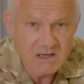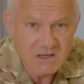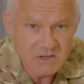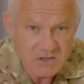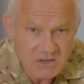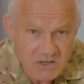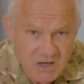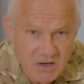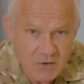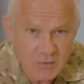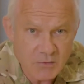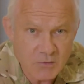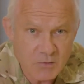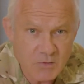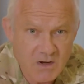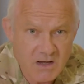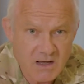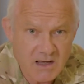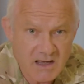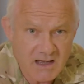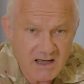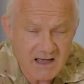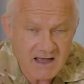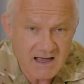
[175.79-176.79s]
know
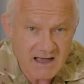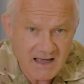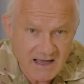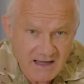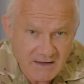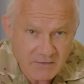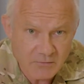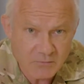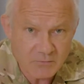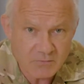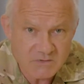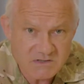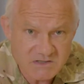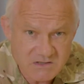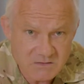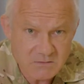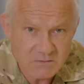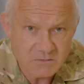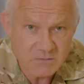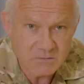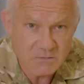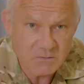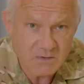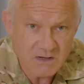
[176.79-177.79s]
how
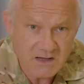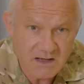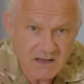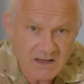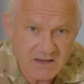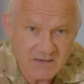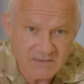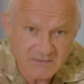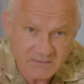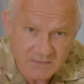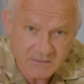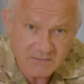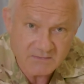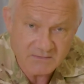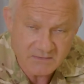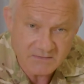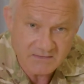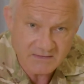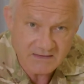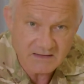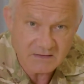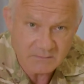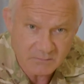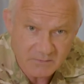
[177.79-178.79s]
to
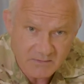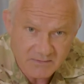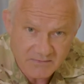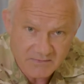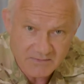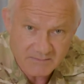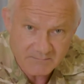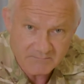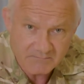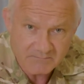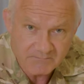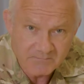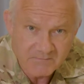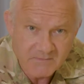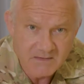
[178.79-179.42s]
deal with them.